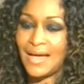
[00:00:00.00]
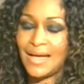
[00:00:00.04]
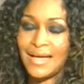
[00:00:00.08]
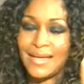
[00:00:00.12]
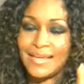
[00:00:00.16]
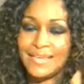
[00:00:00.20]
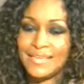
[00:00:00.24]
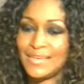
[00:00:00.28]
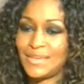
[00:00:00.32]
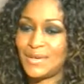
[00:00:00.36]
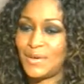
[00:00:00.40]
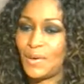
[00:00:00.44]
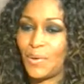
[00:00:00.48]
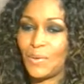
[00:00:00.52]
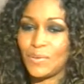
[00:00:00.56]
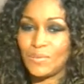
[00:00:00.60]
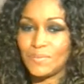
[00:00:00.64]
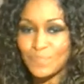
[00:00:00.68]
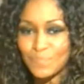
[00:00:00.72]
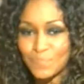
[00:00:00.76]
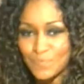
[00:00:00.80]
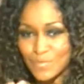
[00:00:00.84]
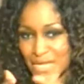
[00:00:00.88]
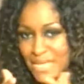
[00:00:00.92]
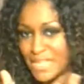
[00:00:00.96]
you know,
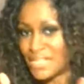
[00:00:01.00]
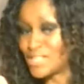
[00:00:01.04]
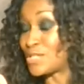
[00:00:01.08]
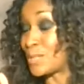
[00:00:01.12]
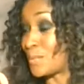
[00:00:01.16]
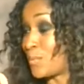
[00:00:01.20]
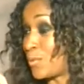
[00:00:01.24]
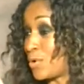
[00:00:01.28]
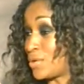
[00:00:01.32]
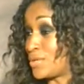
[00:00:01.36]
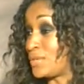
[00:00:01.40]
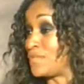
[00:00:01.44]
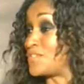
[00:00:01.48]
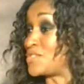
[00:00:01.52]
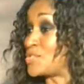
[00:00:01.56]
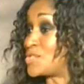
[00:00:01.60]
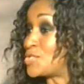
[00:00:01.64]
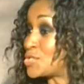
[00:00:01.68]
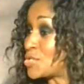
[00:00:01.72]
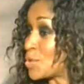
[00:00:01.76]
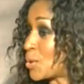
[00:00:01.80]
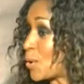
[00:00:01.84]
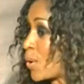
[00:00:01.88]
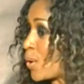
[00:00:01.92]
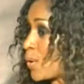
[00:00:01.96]
in support of the
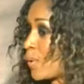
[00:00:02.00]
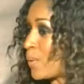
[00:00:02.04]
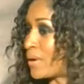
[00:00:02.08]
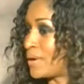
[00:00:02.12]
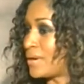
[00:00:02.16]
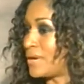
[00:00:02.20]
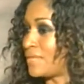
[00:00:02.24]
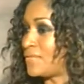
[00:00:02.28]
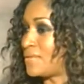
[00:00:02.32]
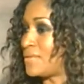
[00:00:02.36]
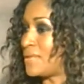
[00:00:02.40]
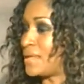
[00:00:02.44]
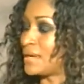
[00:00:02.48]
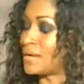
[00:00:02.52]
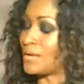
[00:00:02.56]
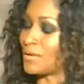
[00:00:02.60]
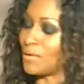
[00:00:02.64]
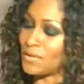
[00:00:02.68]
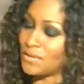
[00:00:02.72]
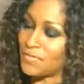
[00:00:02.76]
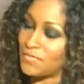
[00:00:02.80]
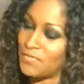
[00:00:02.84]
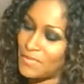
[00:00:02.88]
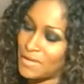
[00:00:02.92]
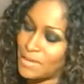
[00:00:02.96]
show and everything and
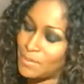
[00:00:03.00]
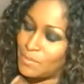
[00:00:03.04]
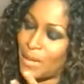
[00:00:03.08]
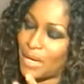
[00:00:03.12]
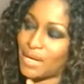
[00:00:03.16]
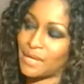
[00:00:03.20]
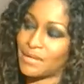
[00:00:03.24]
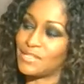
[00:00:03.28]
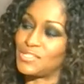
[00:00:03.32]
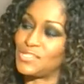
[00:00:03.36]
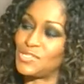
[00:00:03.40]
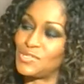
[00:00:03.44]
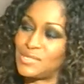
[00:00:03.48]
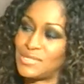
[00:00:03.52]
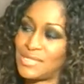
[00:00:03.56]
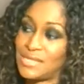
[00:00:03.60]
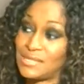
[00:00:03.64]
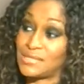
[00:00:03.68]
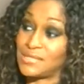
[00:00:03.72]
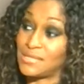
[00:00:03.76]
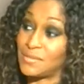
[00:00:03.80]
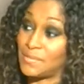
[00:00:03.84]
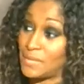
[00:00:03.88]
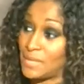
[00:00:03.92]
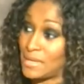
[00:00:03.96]
all the feedback that you
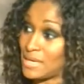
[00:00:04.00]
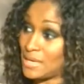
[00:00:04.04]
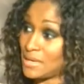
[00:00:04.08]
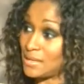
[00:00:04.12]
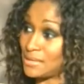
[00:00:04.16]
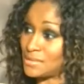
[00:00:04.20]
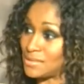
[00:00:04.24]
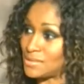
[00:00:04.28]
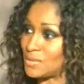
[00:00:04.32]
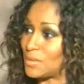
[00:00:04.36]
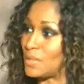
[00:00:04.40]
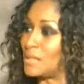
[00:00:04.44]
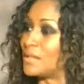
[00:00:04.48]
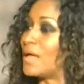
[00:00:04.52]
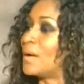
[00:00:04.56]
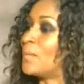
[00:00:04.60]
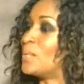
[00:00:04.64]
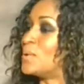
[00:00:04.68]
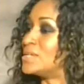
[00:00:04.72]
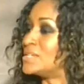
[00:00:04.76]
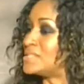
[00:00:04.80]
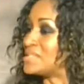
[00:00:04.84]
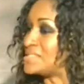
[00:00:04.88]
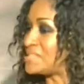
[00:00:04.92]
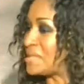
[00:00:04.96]
sent to me as well. I
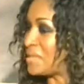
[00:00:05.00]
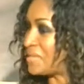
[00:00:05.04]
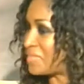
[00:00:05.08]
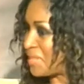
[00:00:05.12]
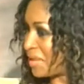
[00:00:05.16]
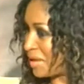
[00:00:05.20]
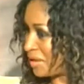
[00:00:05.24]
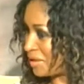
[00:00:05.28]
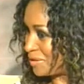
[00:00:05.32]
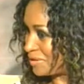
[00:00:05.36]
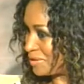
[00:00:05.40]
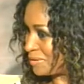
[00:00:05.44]
want to say thank you.